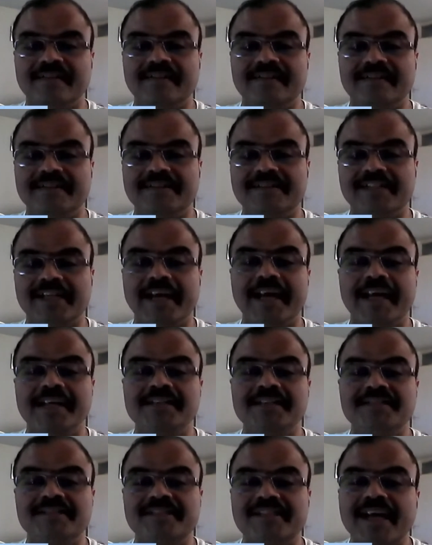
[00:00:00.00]
Jan
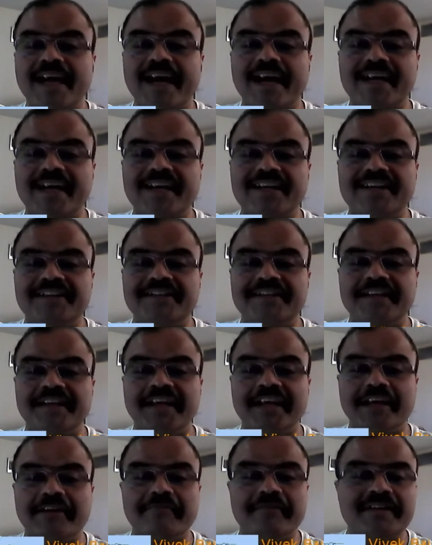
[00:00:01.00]
Jack gave
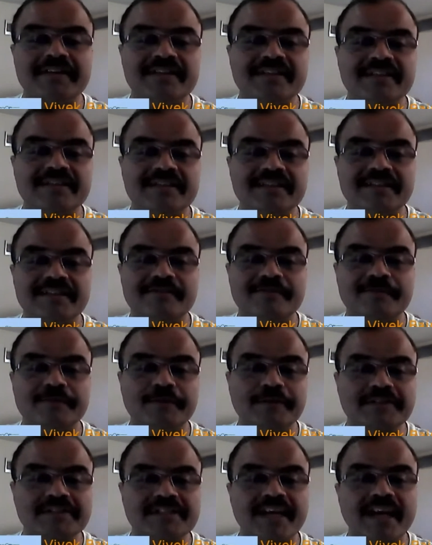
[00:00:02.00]
her
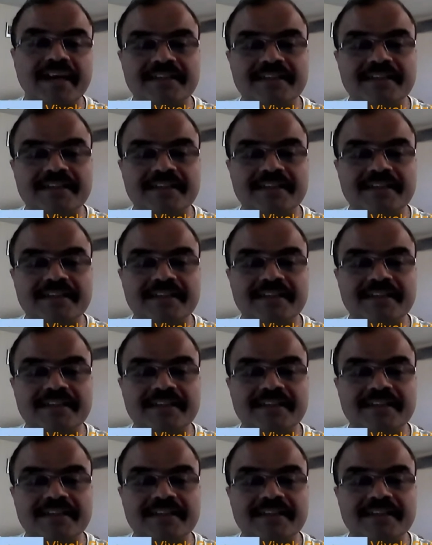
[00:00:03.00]
foresight,